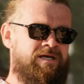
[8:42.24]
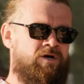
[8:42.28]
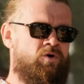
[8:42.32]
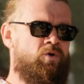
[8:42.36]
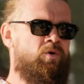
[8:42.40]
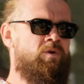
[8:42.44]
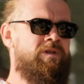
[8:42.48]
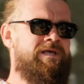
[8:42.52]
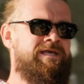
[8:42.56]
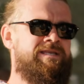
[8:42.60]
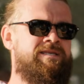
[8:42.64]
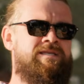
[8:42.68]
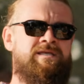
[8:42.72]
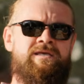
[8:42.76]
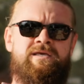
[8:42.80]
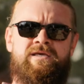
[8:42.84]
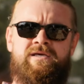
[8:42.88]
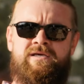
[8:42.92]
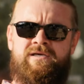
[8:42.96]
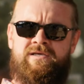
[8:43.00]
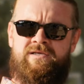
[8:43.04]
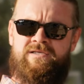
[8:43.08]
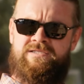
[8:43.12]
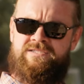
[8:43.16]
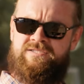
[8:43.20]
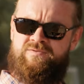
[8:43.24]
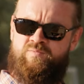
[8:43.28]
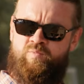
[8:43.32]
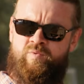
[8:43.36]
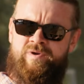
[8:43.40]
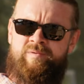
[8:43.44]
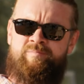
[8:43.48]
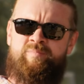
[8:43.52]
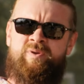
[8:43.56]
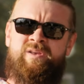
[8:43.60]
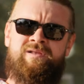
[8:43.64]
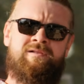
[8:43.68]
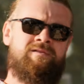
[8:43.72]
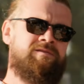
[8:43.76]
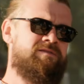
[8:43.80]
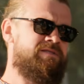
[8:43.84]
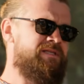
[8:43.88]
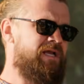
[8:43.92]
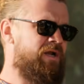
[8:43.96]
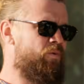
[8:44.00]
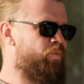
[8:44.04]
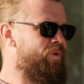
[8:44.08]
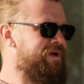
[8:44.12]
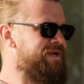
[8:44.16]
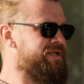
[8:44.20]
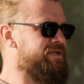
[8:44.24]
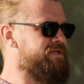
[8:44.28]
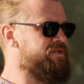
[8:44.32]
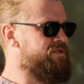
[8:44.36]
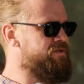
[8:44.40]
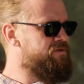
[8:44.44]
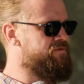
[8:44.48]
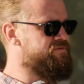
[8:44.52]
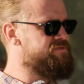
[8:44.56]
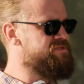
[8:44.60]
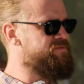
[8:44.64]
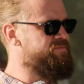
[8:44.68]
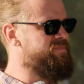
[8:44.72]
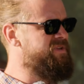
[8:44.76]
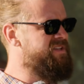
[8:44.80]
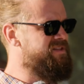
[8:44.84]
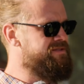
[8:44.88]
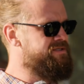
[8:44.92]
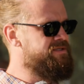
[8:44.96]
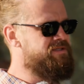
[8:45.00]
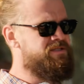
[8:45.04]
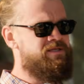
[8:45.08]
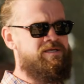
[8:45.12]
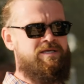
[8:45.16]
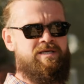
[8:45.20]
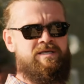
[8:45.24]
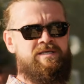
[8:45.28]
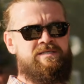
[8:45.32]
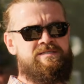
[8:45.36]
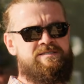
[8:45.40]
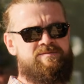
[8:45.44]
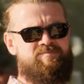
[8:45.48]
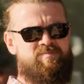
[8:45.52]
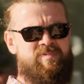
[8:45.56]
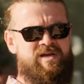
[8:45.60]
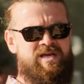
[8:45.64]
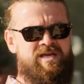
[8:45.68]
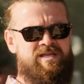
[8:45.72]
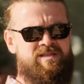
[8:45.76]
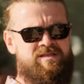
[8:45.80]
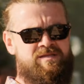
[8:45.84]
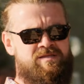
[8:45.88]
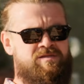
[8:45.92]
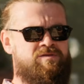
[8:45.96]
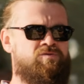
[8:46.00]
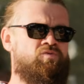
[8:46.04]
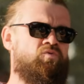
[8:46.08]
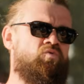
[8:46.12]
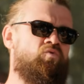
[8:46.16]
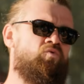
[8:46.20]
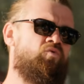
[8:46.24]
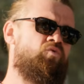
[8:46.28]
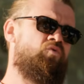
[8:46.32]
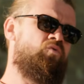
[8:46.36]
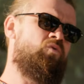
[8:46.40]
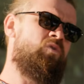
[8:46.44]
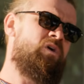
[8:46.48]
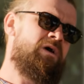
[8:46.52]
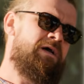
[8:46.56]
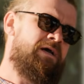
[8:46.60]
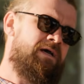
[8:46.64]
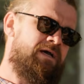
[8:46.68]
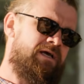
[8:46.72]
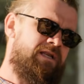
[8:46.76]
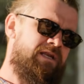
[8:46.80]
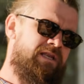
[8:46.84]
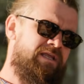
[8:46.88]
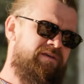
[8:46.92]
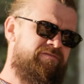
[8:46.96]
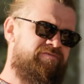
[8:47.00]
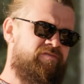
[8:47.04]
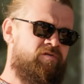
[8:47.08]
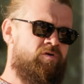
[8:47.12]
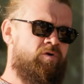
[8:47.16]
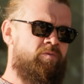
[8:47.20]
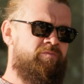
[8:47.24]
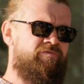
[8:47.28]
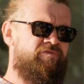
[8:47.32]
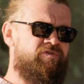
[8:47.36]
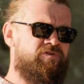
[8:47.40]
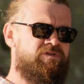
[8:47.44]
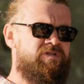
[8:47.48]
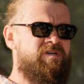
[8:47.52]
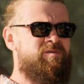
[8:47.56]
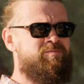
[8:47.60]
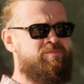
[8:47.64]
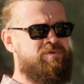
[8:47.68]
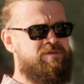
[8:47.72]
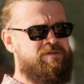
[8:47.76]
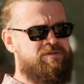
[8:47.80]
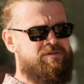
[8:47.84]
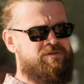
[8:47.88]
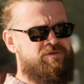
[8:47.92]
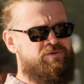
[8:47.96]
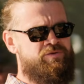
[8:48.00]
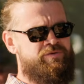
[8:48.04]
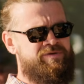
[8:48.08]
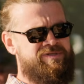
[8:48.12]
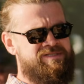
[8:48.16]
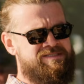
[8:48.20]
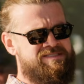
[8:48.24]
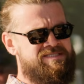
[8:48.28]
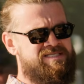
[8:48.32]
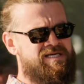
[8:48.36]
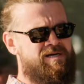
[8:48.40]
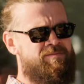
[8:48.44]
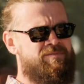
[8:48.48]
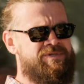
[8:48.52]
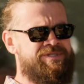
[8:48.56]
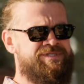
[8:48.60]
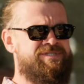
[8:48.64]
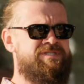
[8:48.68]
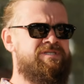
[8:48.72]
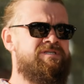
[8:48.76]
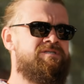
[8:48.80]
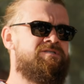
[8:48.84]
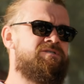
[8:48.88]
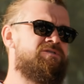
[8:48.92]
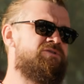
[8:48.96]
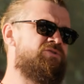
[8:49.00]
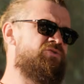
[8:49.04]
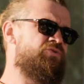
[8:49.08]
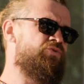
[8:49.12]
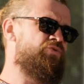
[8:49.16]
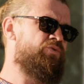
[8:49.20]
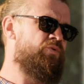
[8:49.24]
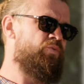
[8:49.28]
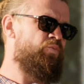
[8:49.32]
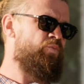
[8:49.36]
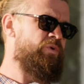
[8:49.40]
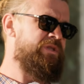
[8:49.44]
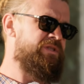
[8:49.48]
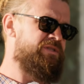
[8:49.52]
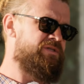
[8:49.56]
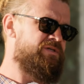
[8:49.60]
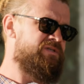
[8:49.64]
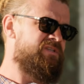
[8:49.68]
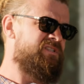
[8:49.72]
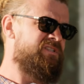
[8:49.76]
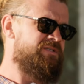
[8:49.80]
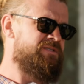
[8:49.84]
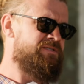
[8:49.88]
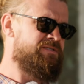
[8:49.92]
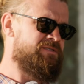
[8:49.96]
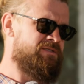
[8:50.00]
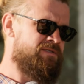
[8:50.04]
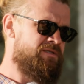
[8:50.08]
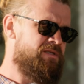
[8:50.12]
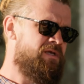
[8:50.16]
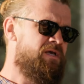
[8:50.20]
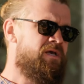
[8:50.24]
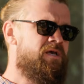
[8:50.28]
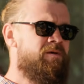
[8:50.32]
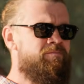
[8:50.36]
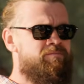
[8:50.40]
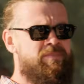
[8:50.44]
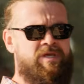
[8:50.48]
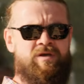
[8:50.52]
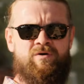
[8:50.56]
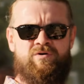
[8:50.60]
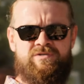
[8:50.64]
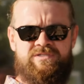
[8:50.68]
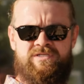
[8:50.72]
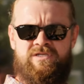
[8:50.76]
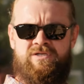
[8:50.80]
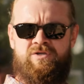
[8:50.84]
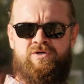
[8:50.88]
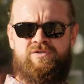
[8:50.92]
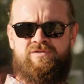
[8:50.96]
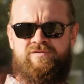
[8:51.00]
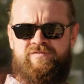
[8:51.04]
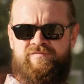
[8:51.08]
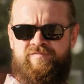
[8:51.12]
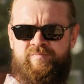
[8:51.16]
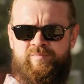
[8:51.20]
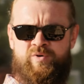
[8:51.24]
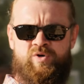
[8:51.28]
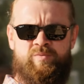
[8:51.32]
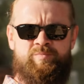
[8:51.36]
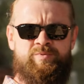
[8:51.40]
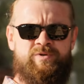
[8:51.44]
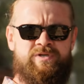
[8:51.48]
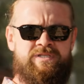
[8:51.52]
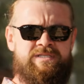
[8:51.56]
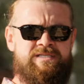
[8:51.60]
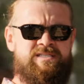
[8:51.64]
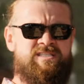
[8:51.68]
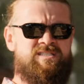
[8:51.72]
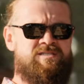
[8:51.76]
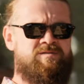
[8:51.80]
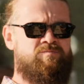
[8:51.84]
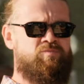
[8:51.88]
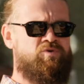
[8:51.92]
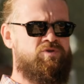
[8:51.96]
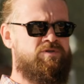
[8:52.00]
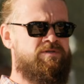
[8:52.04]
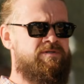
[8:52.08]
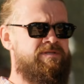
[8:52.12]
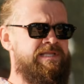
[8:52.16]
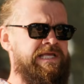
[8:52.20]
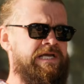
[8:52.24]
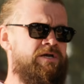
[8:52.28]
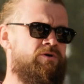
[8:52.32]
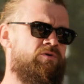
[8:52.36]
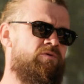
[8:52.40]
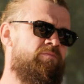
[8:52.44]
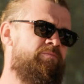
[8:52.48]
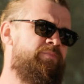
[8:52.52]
whole idea is the quality of the building is made to live comfortable during summer season, during winter season, because a lot of properties in Montenegro